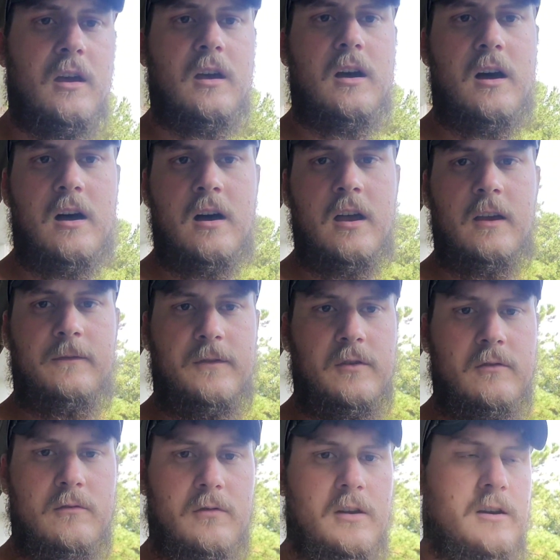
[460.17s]
if
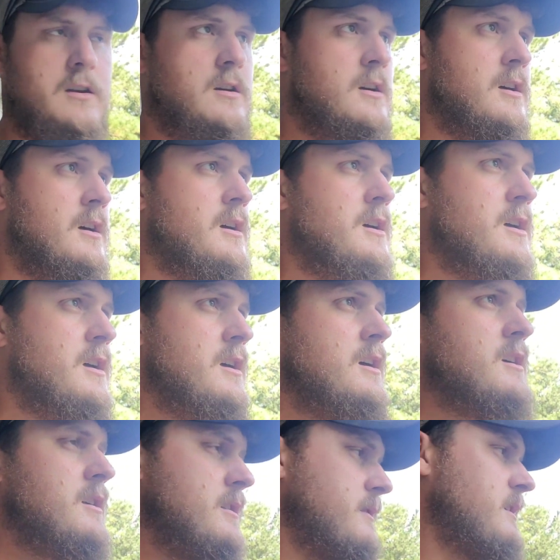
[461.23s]
you
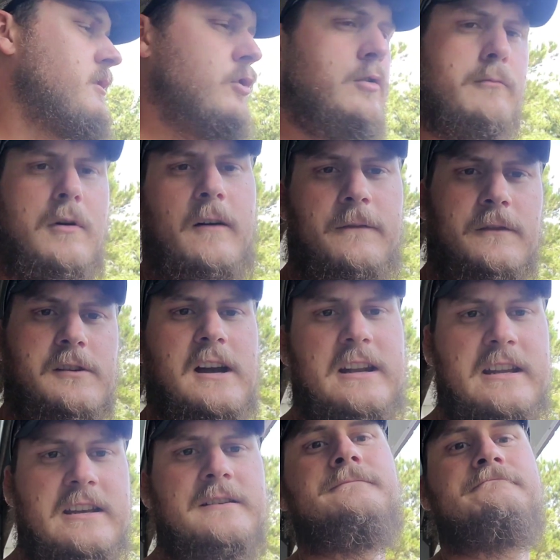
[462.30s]
need a new muffler
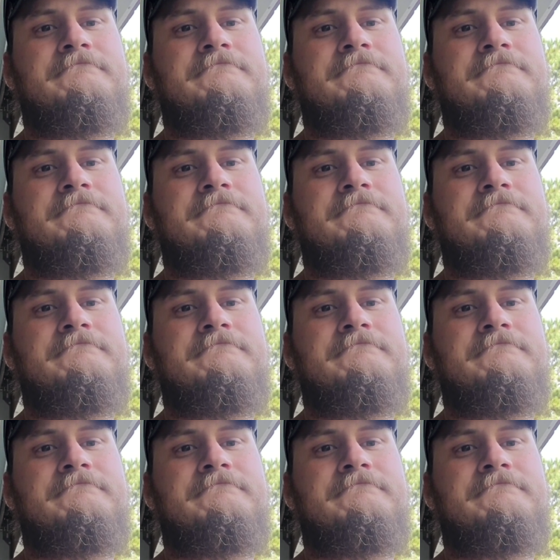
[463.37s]
idea,